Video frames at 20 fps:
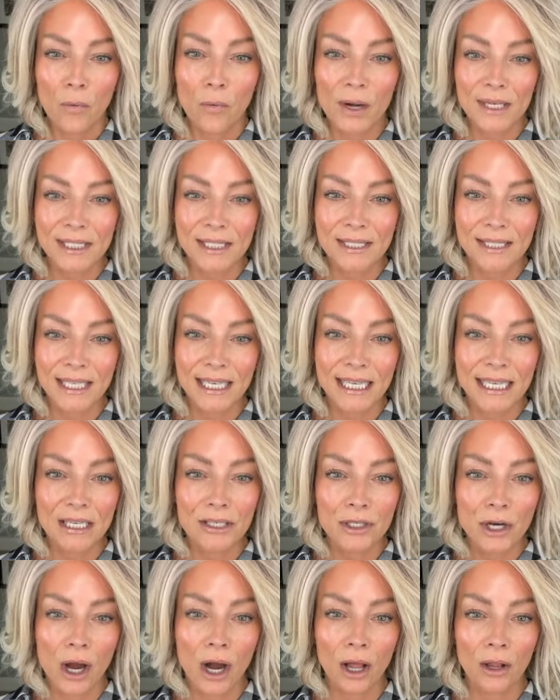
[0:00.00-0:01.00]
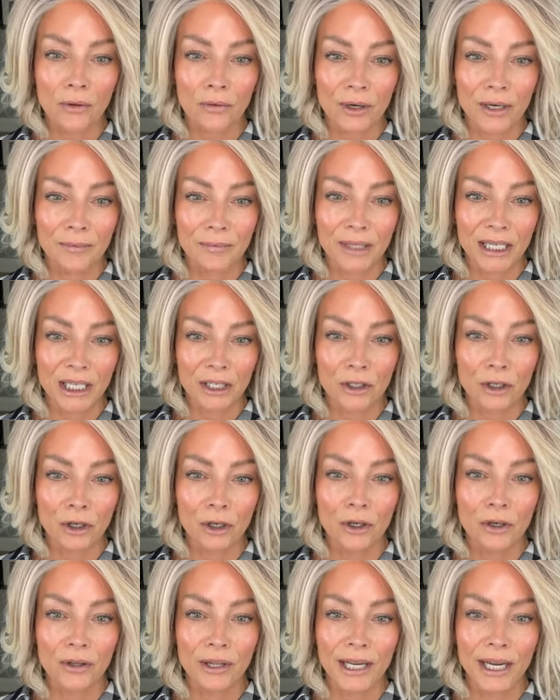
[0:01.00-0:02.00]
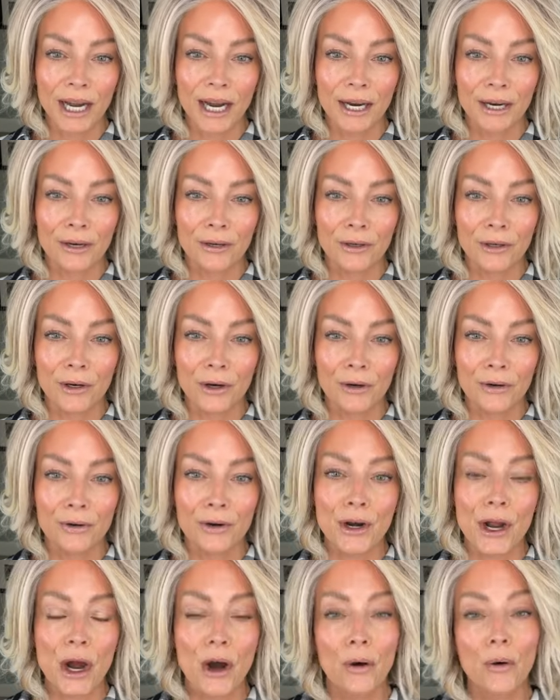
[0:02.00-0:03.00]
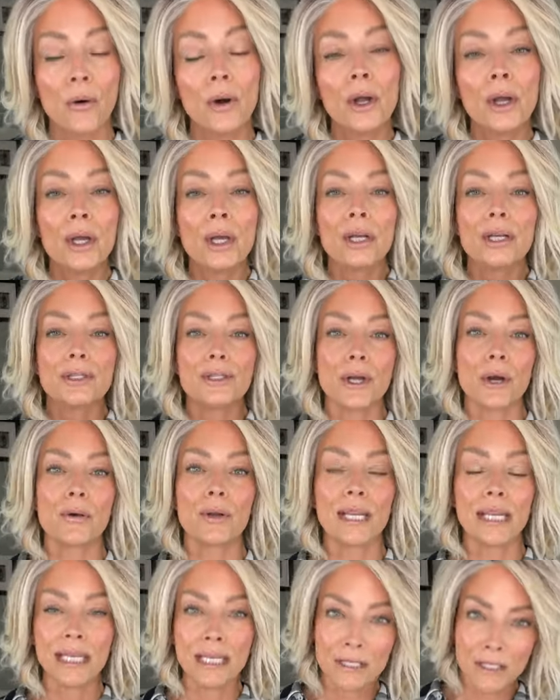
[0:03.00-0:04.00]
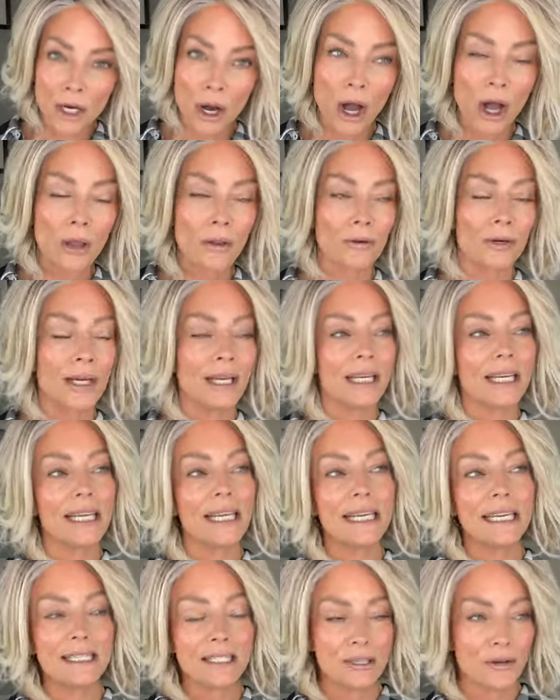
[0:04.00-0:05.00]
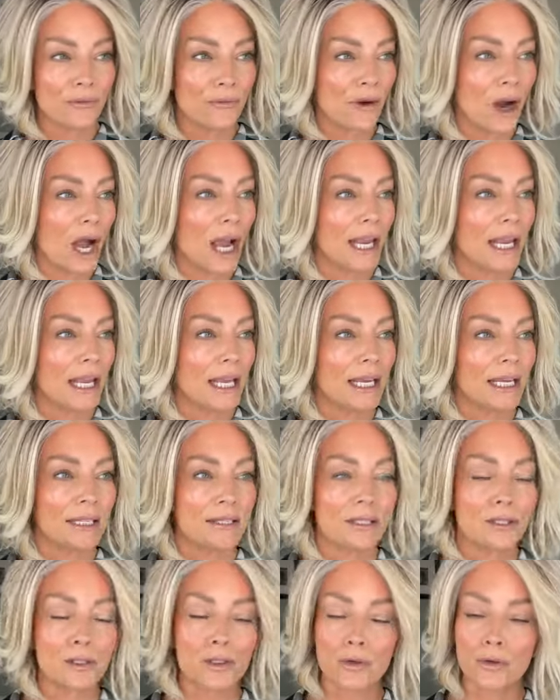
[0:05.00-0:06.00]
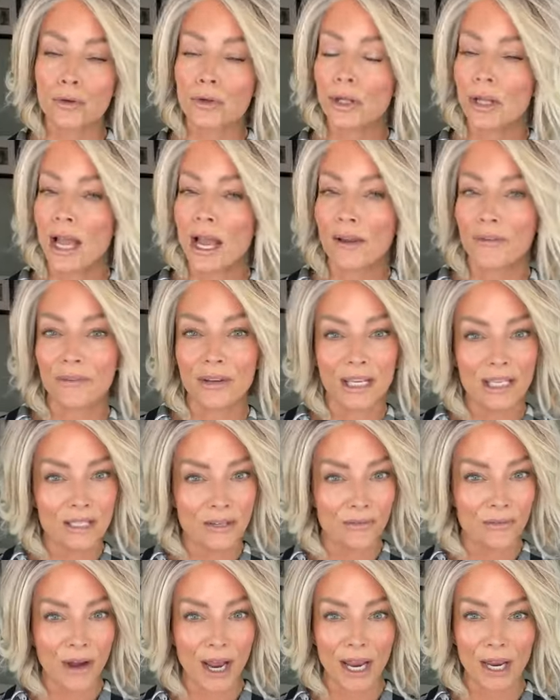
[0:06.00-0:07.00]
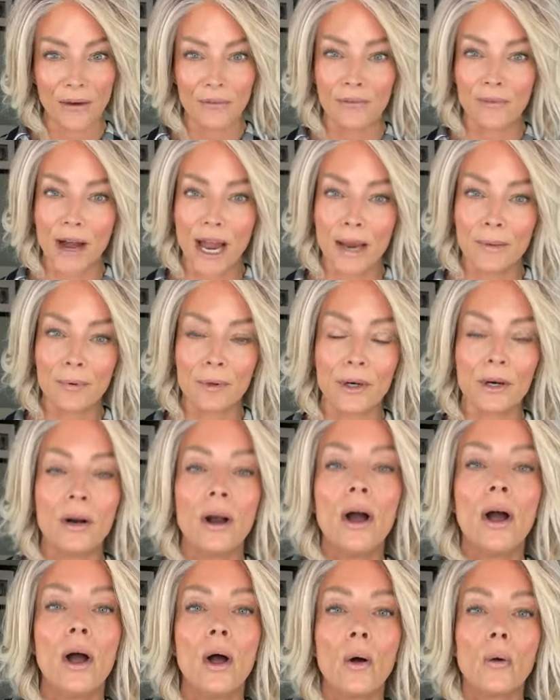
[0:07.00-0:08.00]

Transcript: What does heat tolerant mean? Curling iron or no? So heat tolerant, heat defiant, true to life heat defiant fiber.